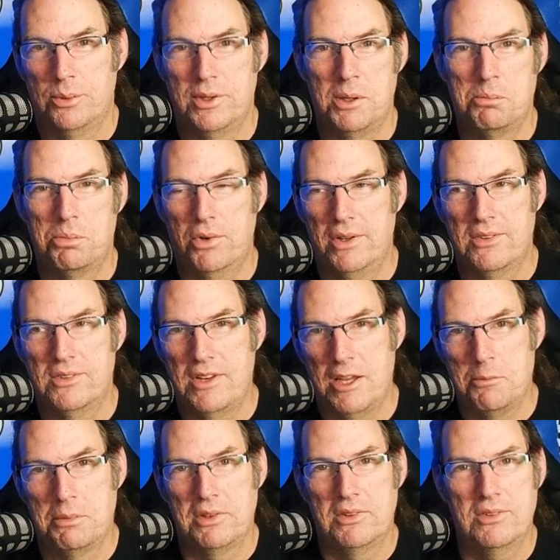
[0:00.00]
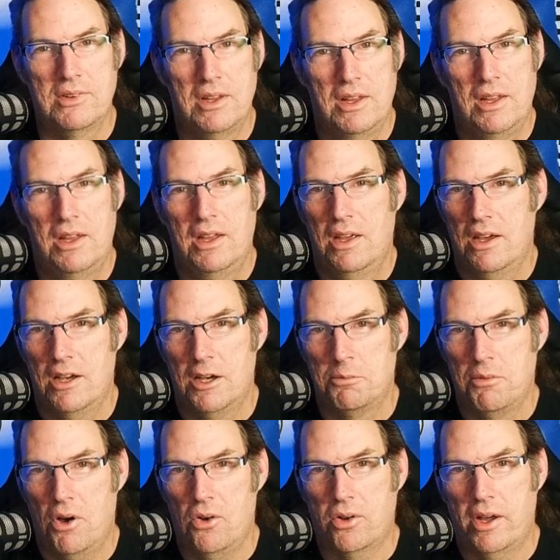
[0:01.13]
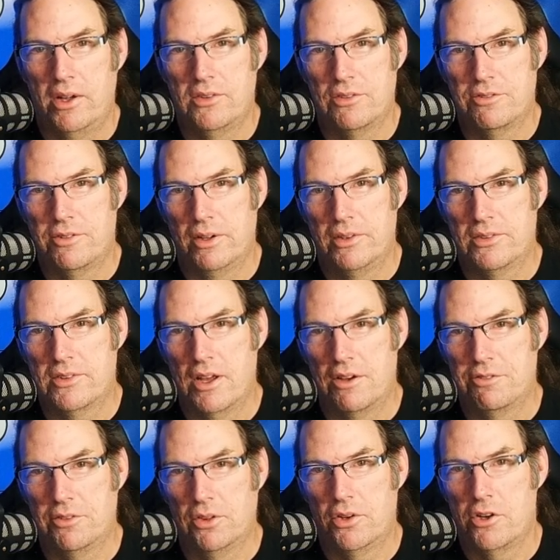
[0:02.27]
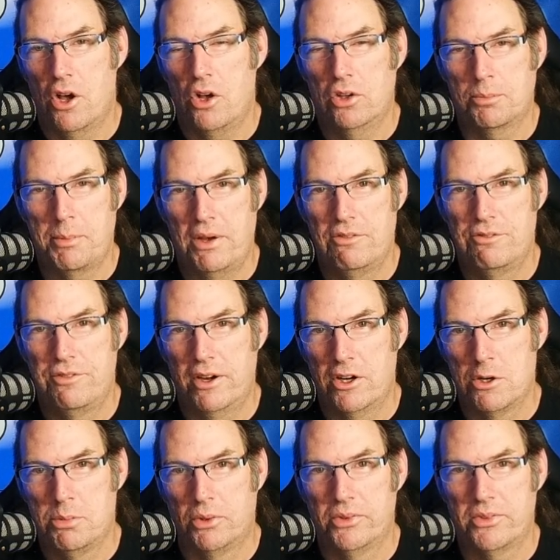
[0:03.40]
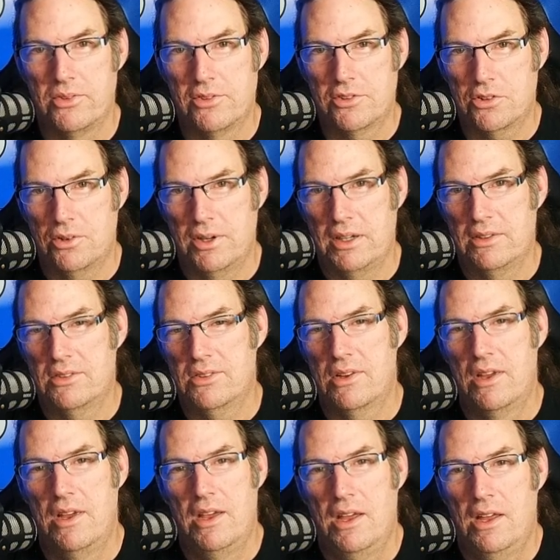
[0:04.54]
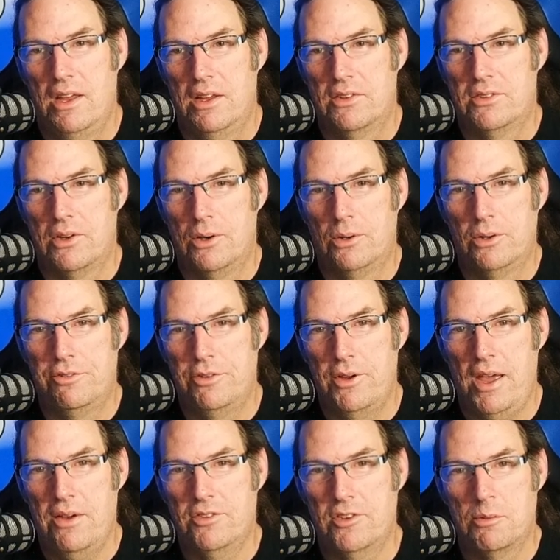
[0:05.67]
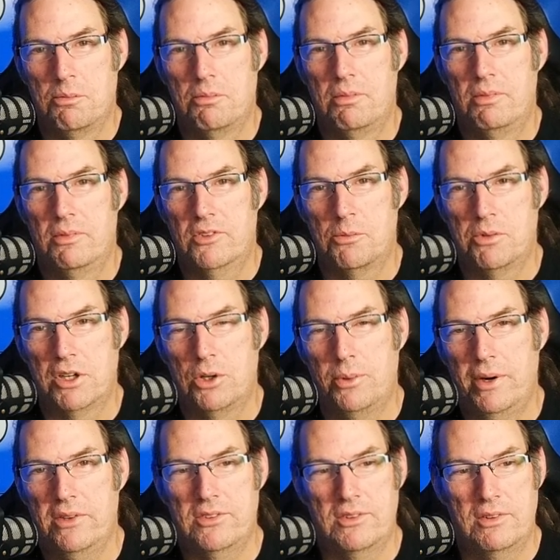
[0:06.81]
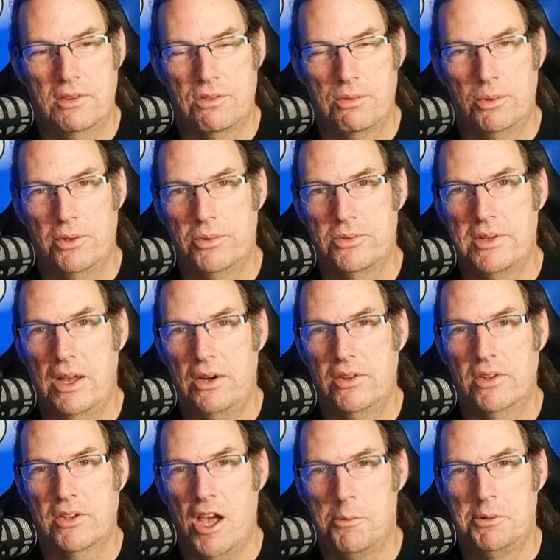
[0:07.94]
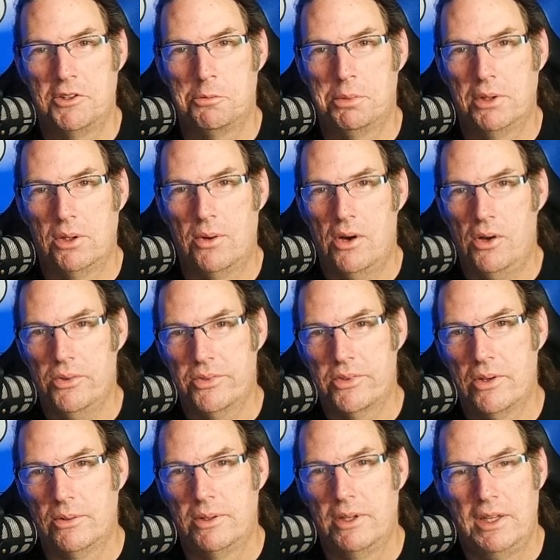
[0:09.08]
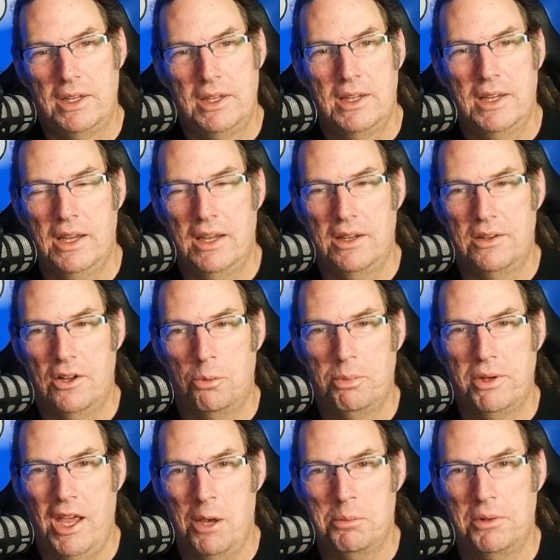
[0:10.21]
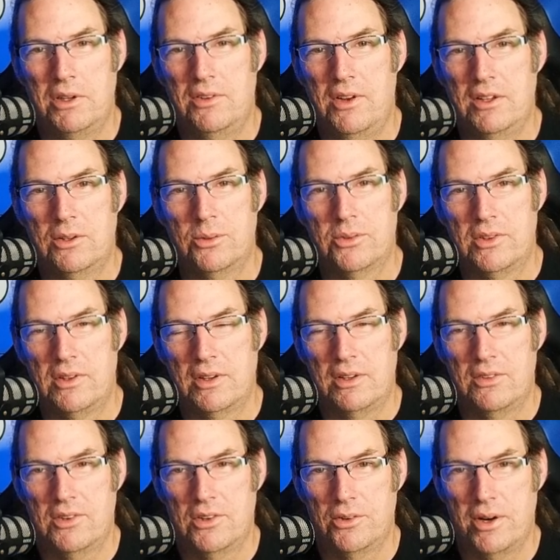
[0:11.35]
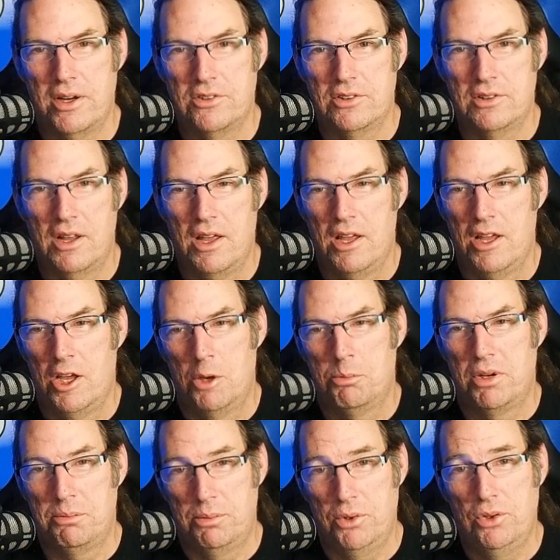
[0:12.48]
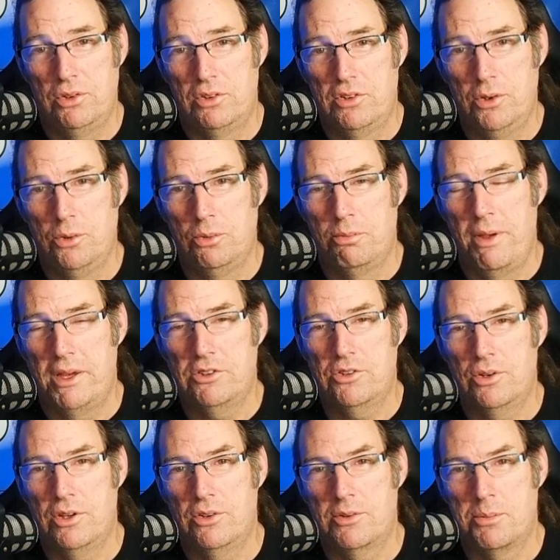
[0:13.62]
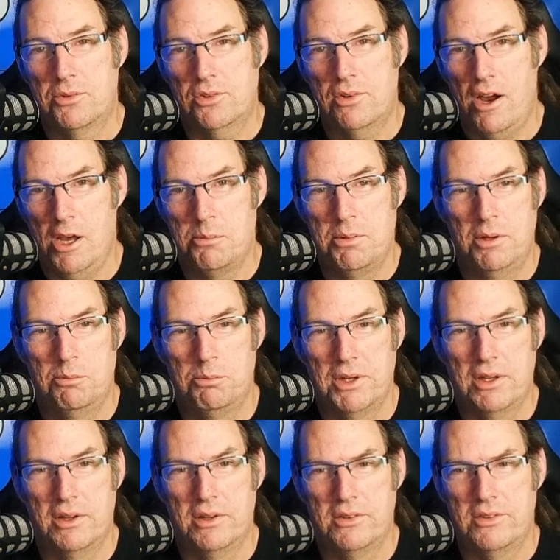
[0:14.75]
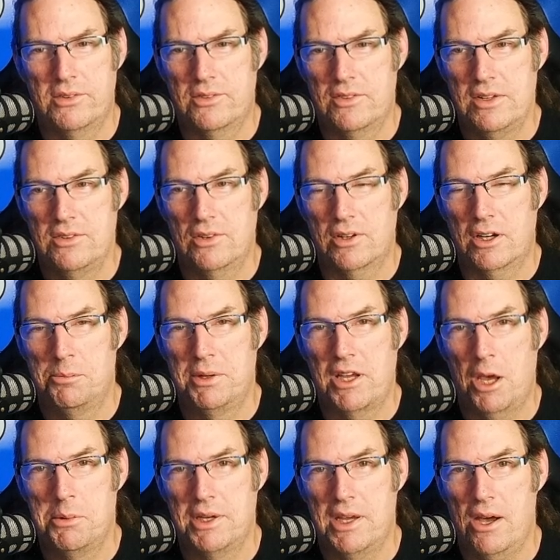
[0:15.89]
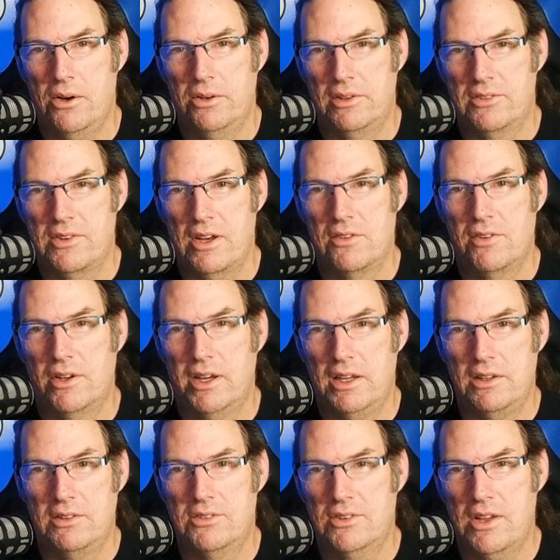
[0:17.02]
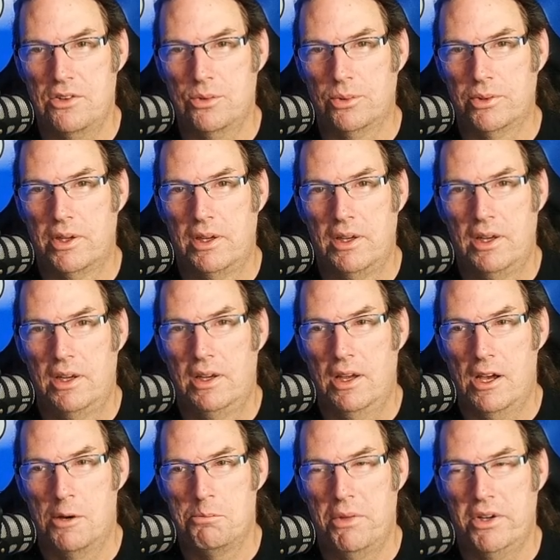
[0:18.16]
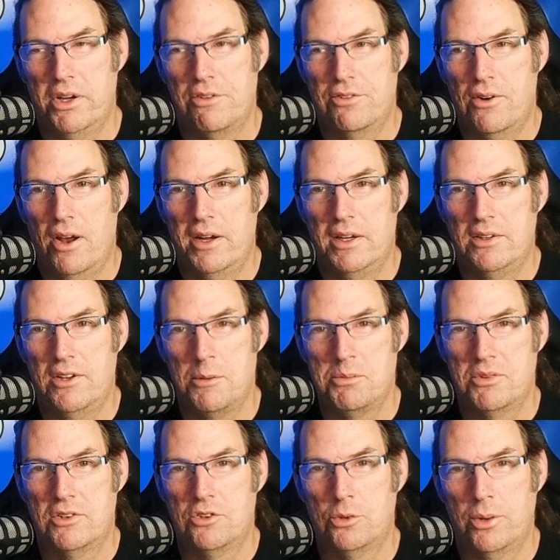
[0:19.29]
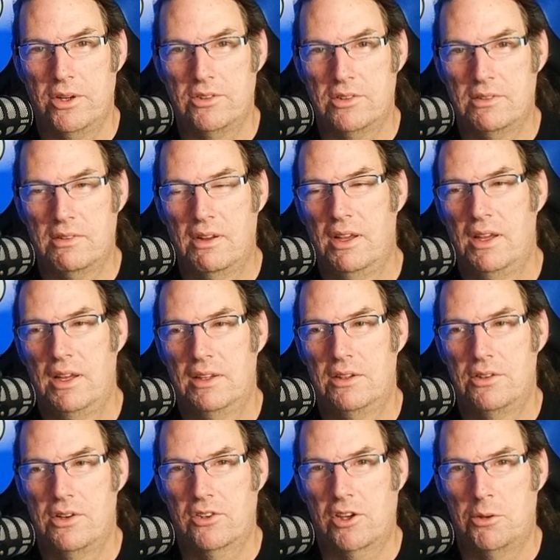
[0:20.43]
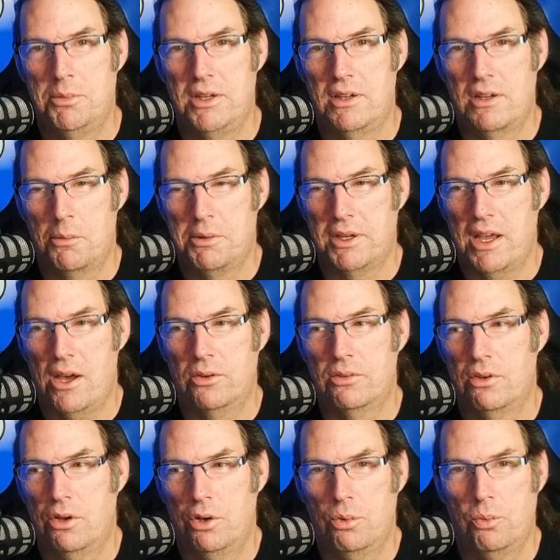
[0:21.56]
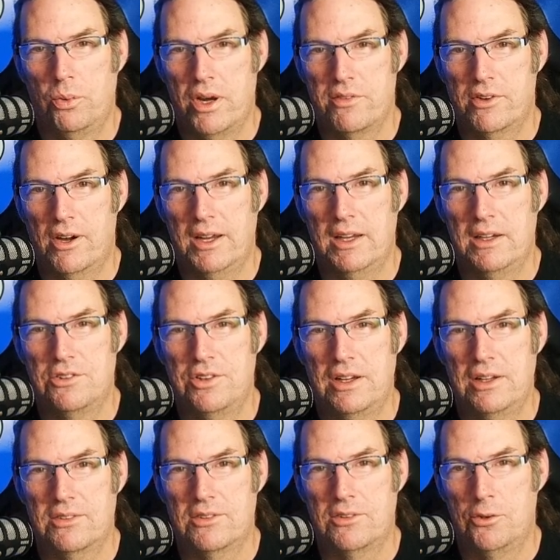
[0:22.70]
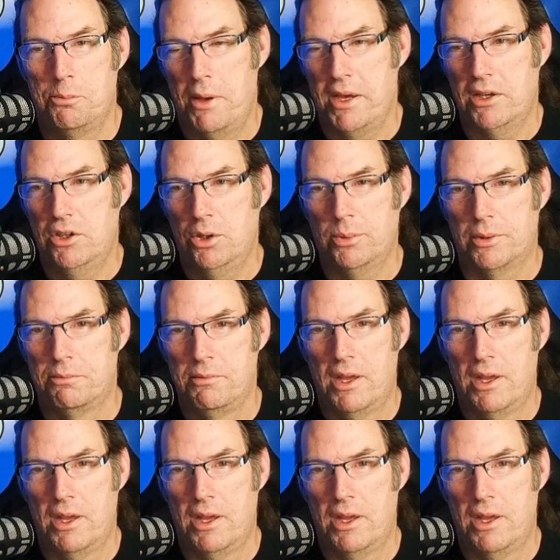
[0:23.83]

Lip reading: We did print statements. All kinds of fun stuff. Learned all about variables and strings. So if you have some requests, throw those down in the comments below also, and I'll be happy to take those into consideration. But do make sure you subscribe, because these are going to be coming out instead of on a scheduled Monday, Friday type situation. They're just going to be coming out whenever I get a chance to make a new one.